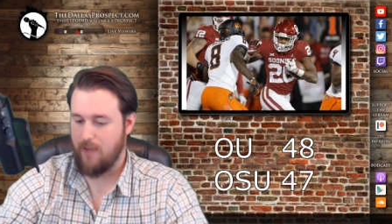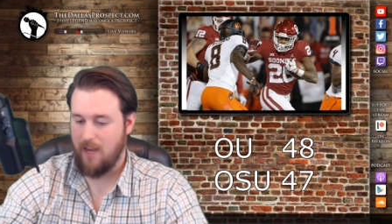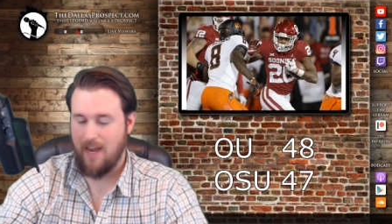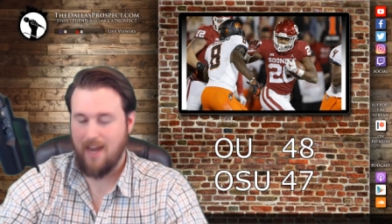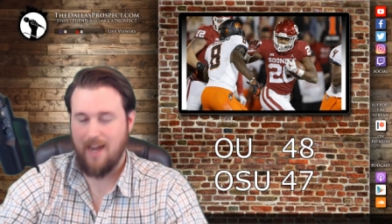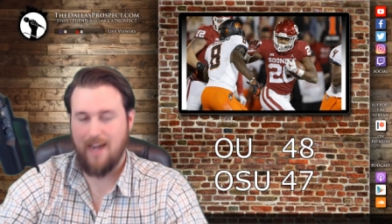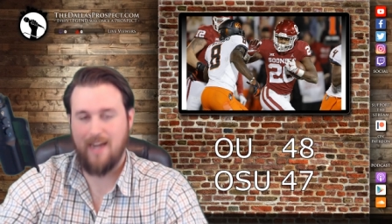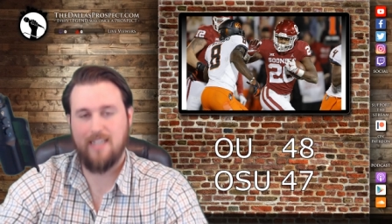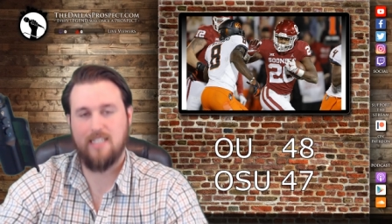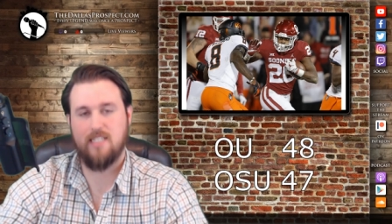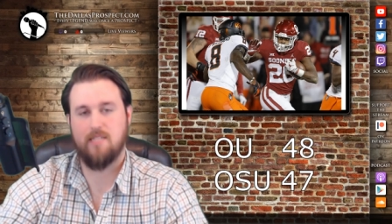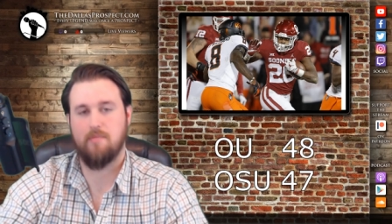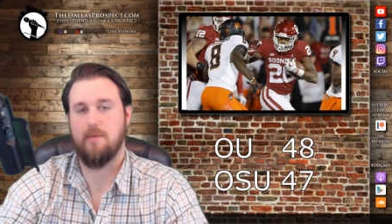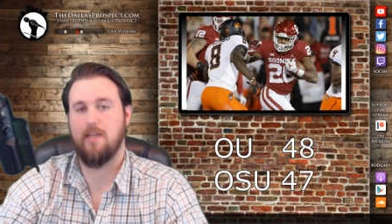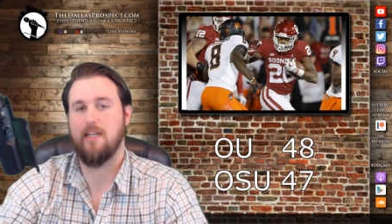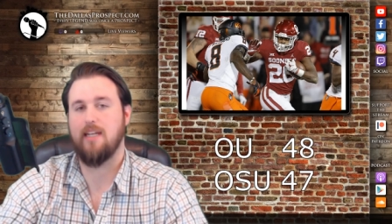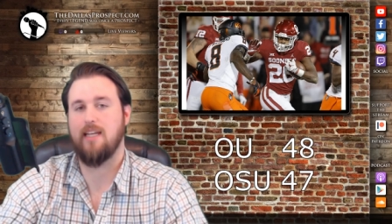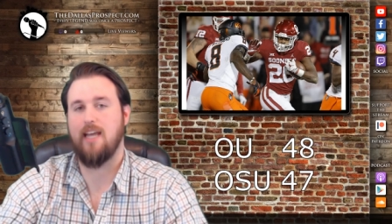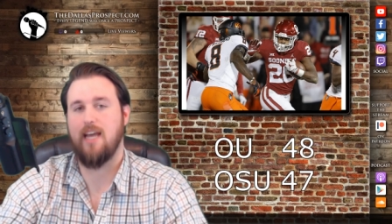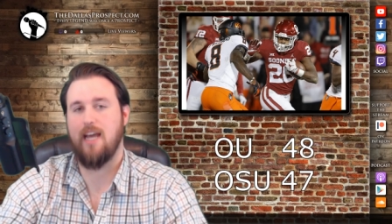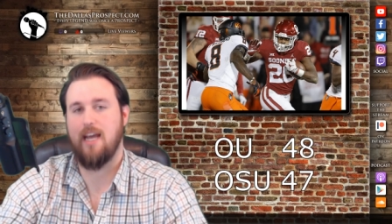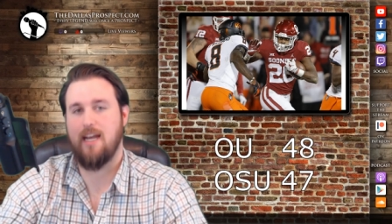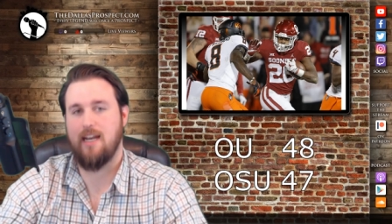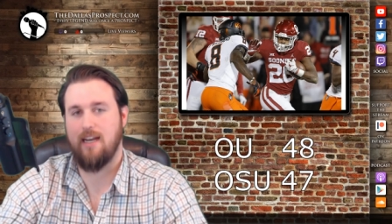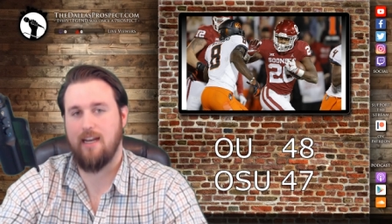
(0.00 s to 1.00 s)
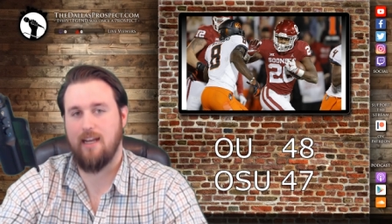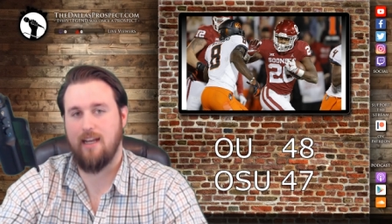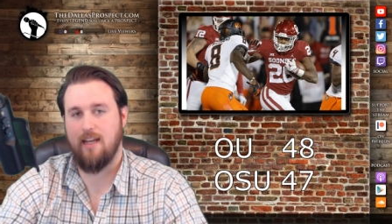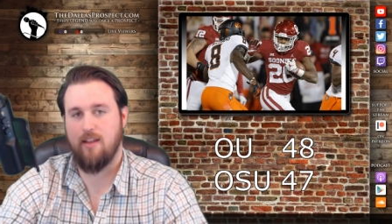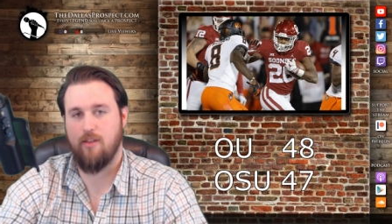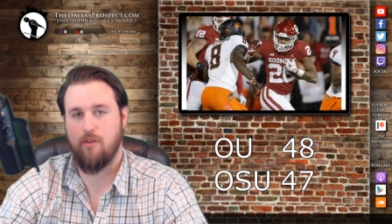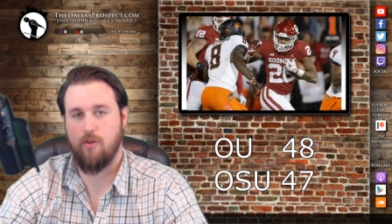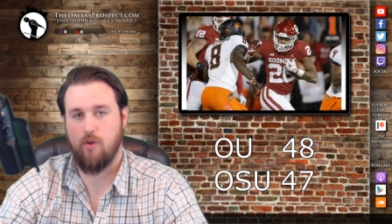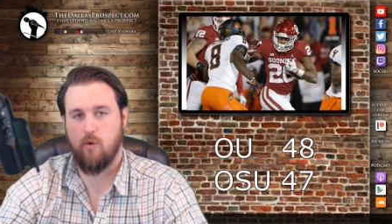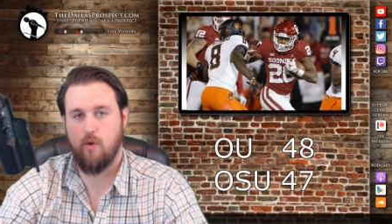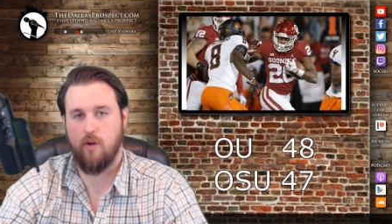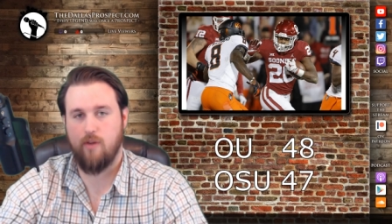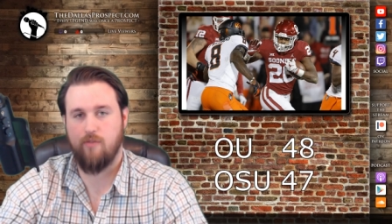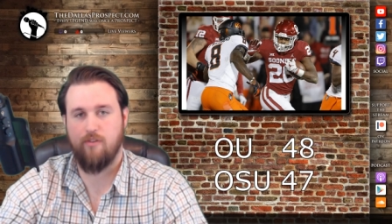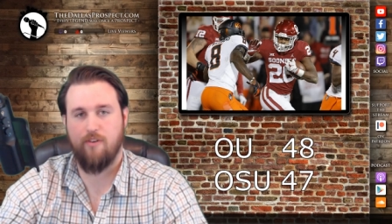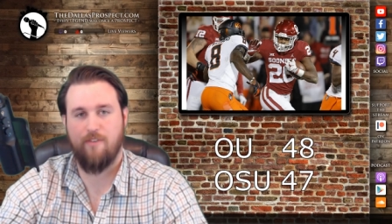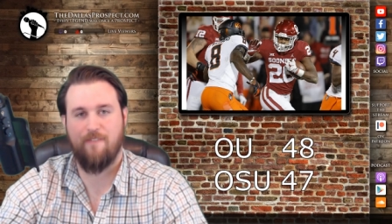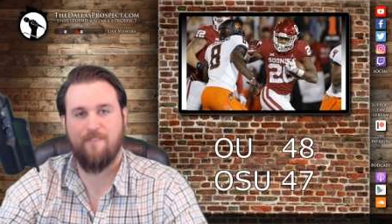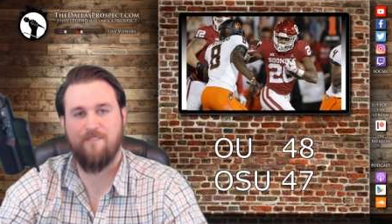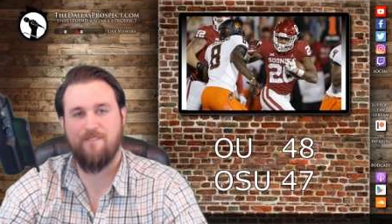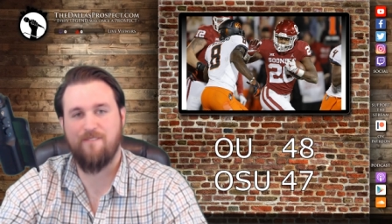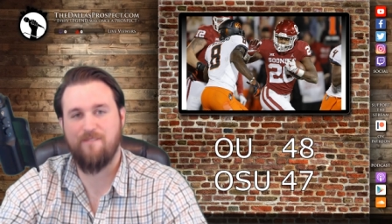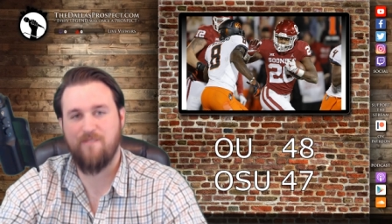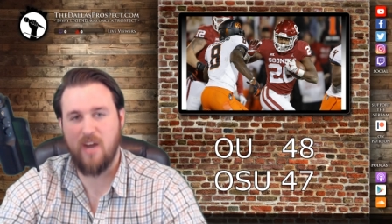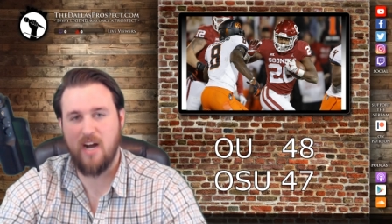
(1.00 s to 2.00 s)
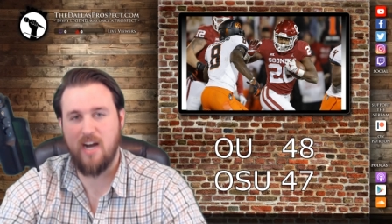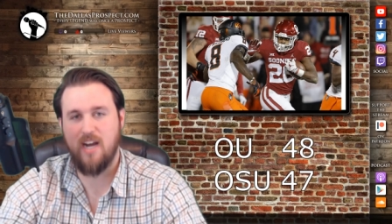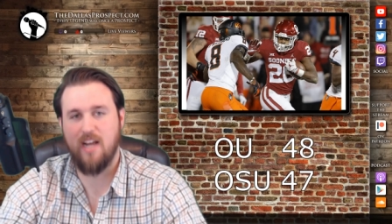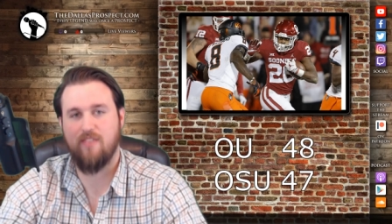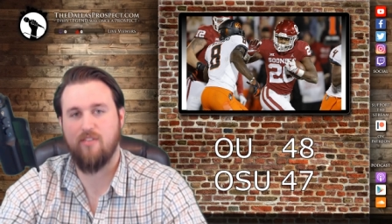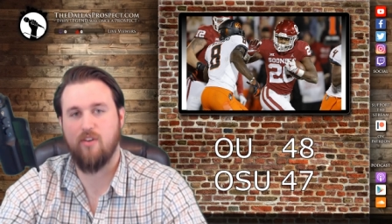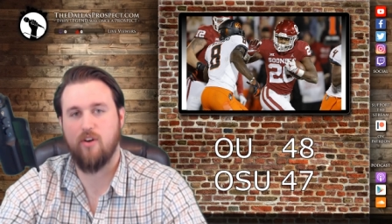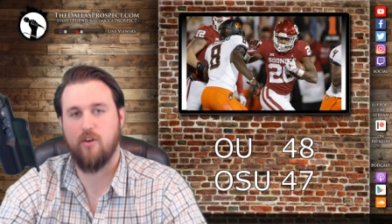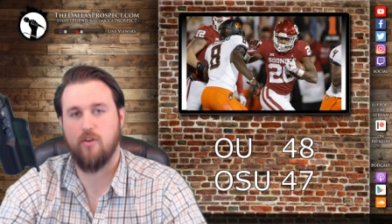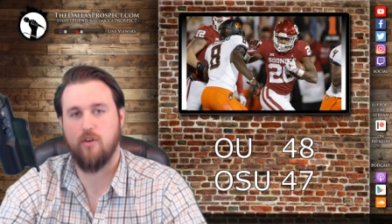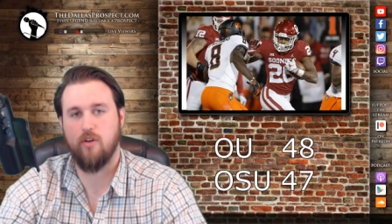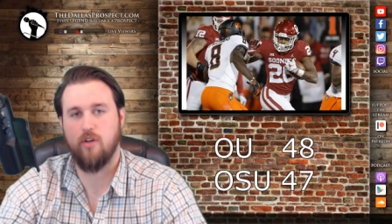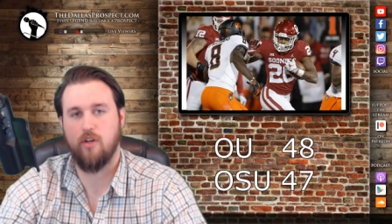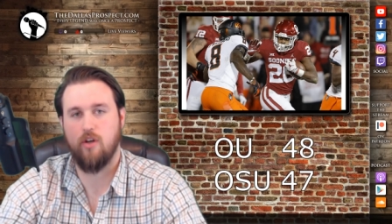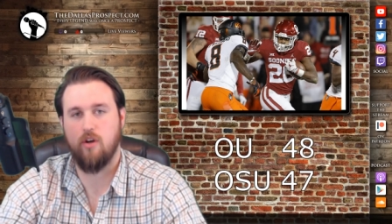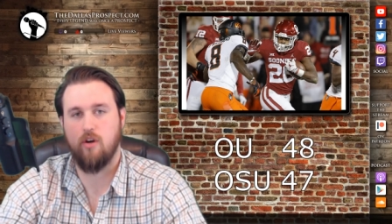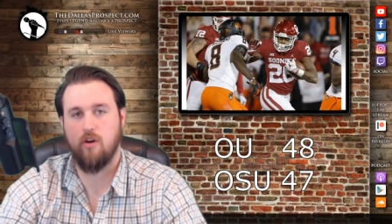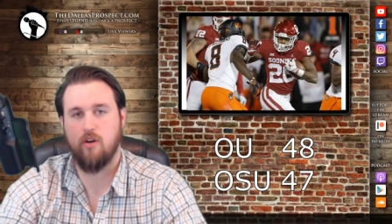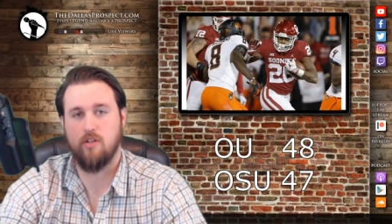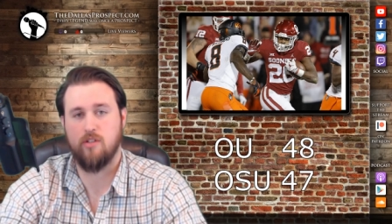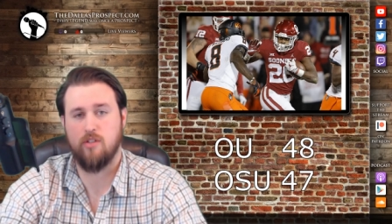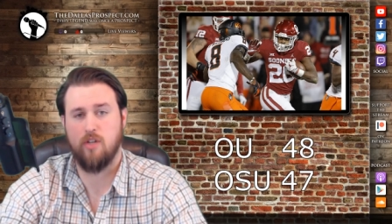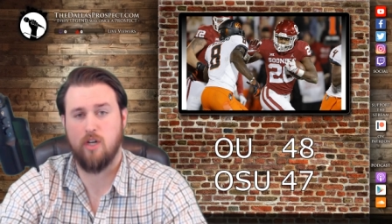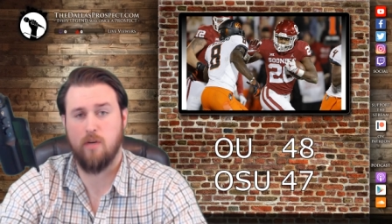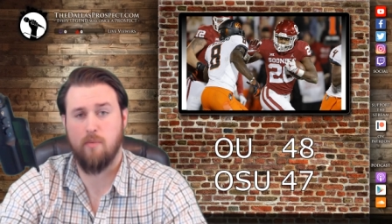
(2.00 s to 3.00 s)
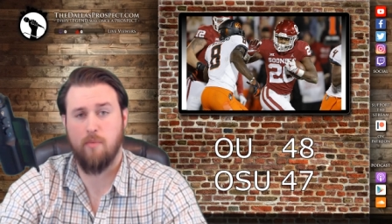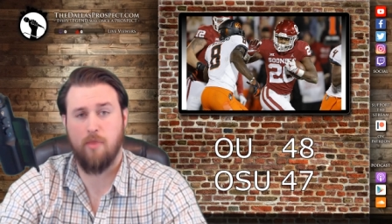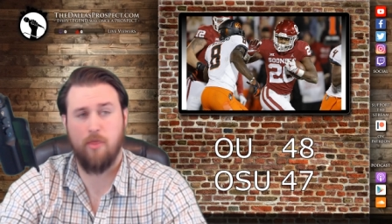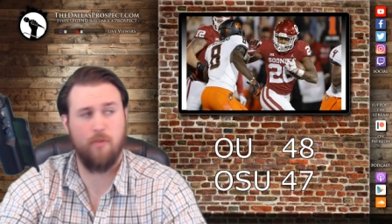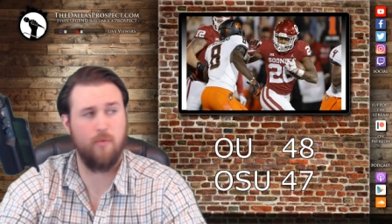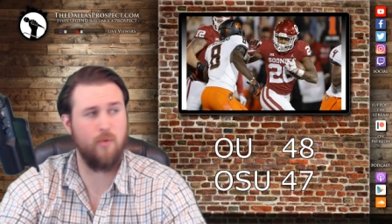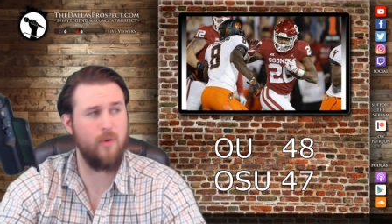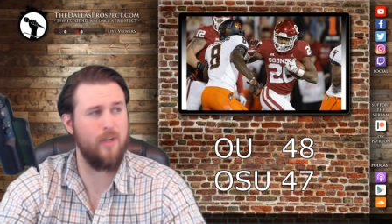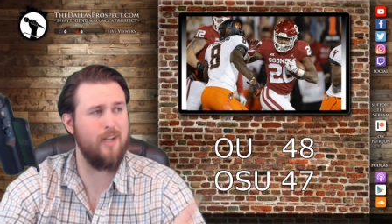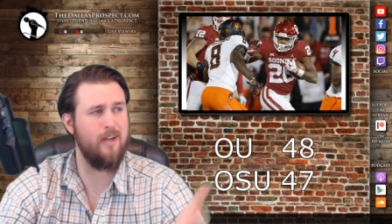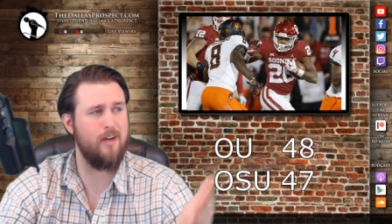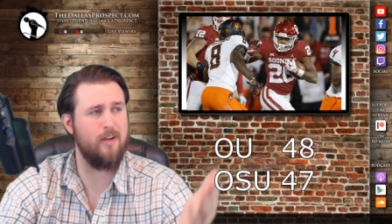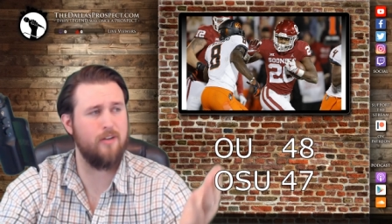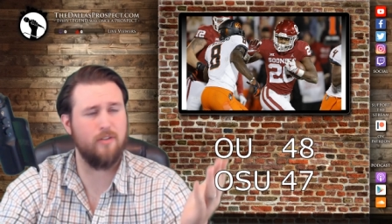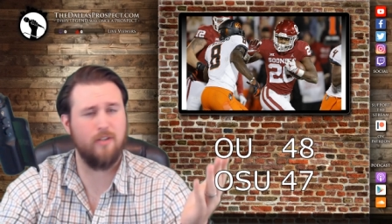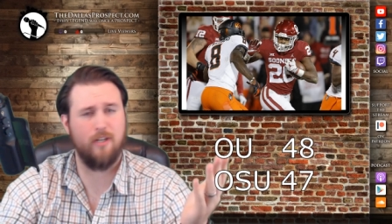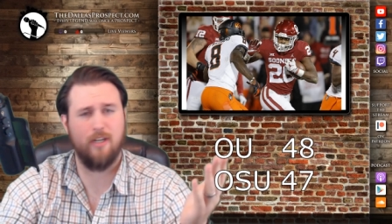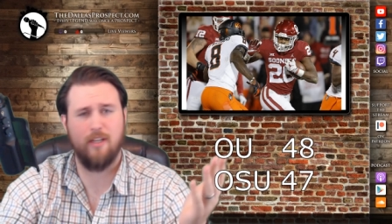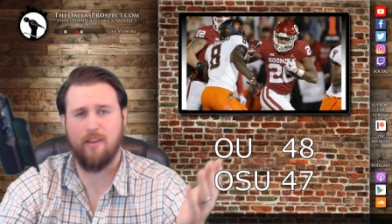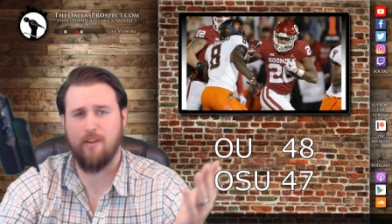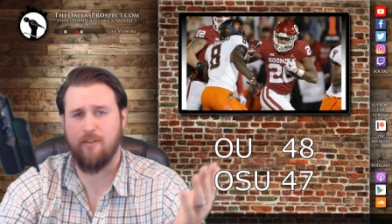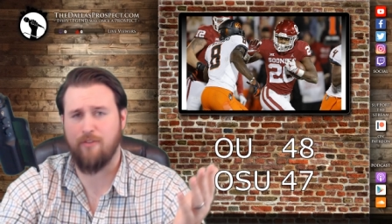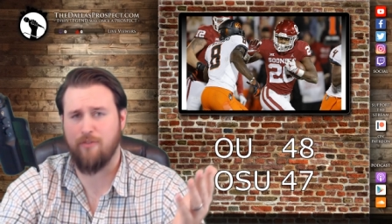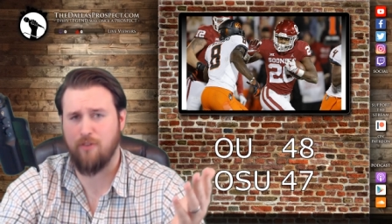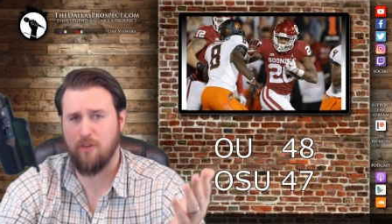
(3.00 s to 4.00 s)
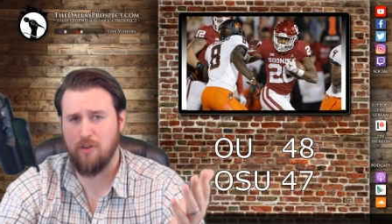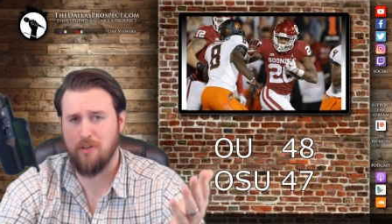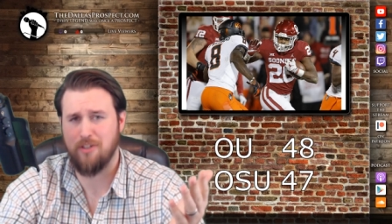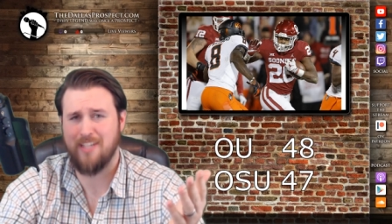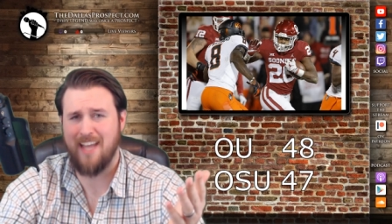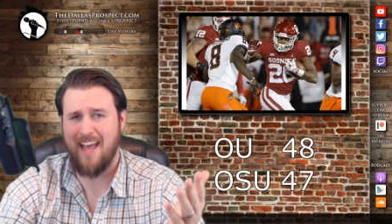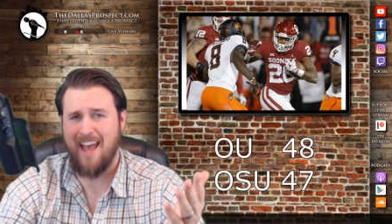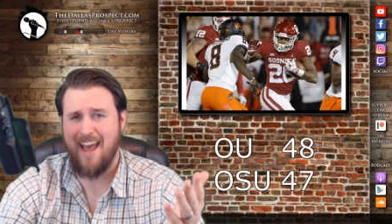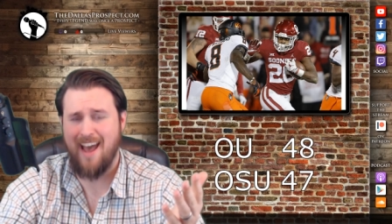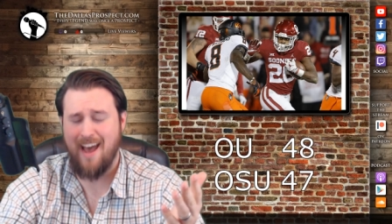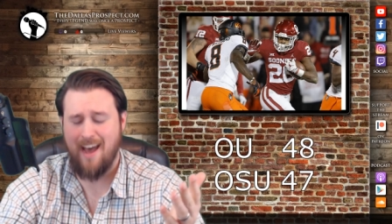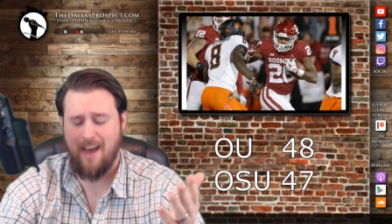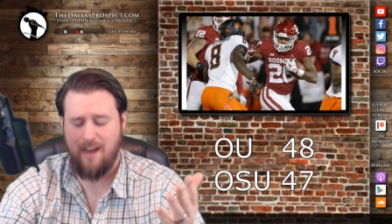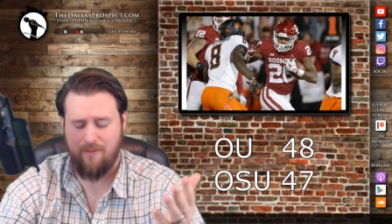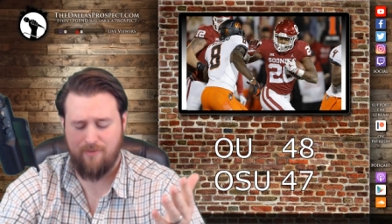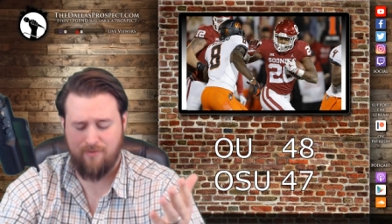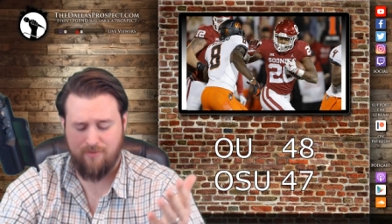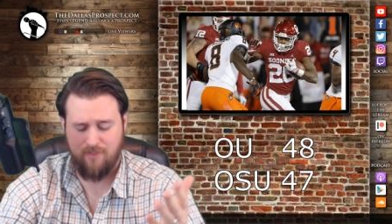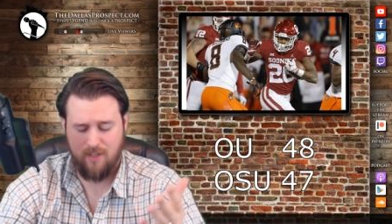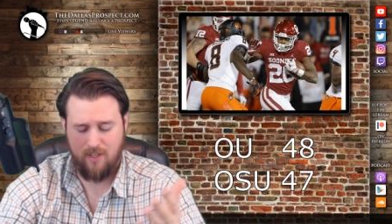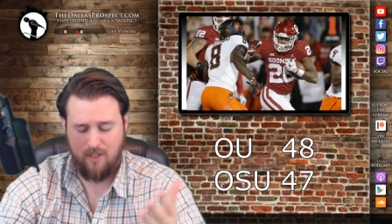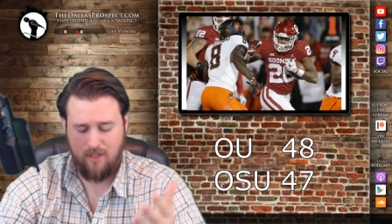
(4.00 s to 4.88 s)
Heisman candidate, throwing for 500 yards on him, 300 in the first half.